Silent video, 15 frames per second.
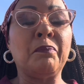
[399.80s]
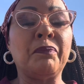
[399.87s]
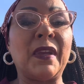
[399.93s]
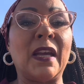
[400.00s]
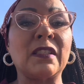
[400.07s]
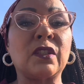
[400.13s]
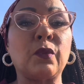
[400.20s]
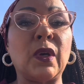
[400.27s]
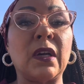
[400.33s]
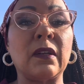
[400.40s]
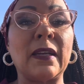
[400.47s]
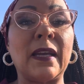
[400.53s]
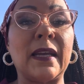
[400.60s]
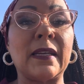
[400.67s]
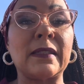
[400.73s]
as
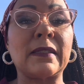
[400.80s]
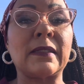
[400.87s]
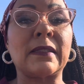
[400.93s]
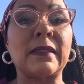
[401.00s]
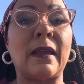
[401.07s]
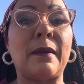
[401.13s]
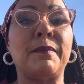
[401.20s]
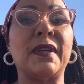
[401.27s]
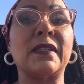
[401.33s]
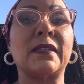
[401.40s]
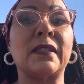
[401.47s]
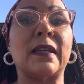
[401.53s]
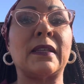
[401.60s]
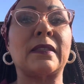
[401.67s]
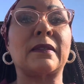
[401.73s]
well as
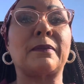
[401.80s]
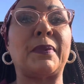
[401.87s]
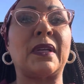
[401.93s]
business,